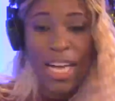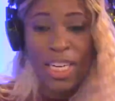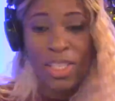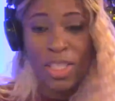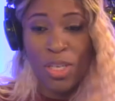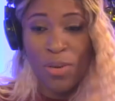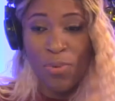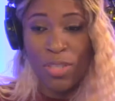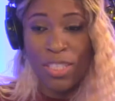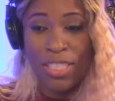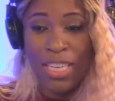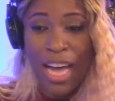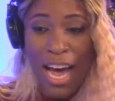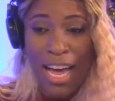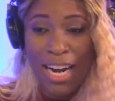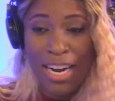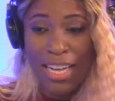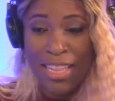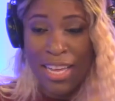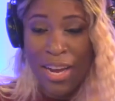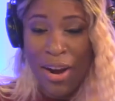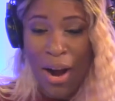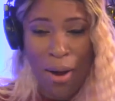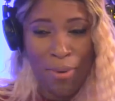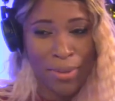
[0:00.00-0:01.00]
she was kind
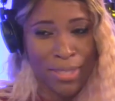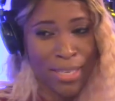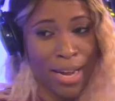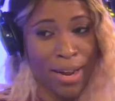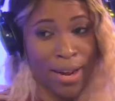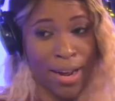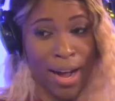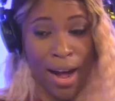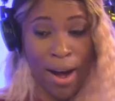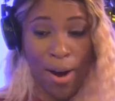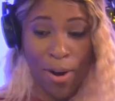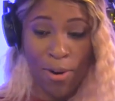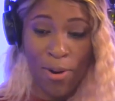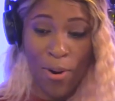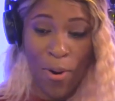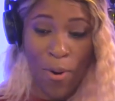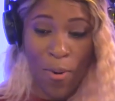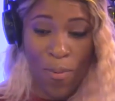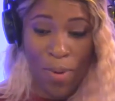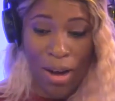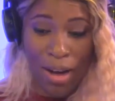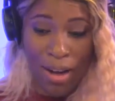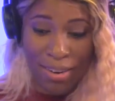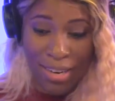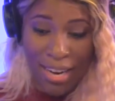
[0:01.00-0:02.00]
of there, I was like, I don't
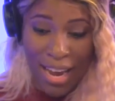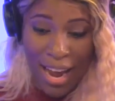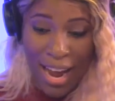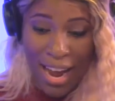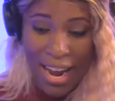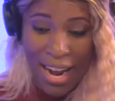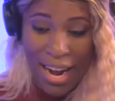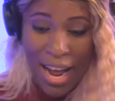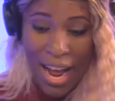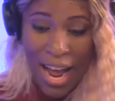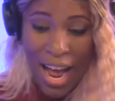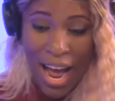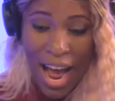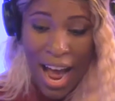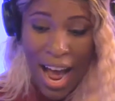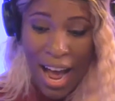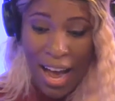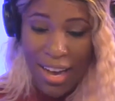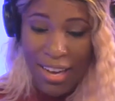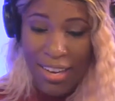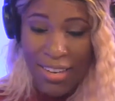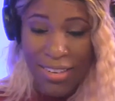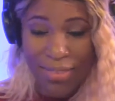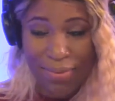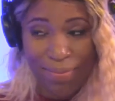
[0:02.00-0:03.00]
know about that. You know, but she
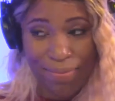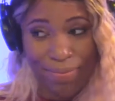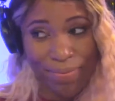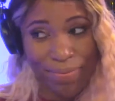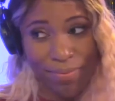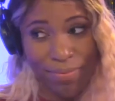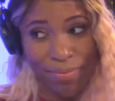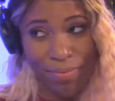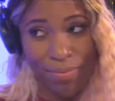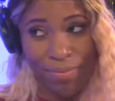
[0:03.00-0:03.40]
kind of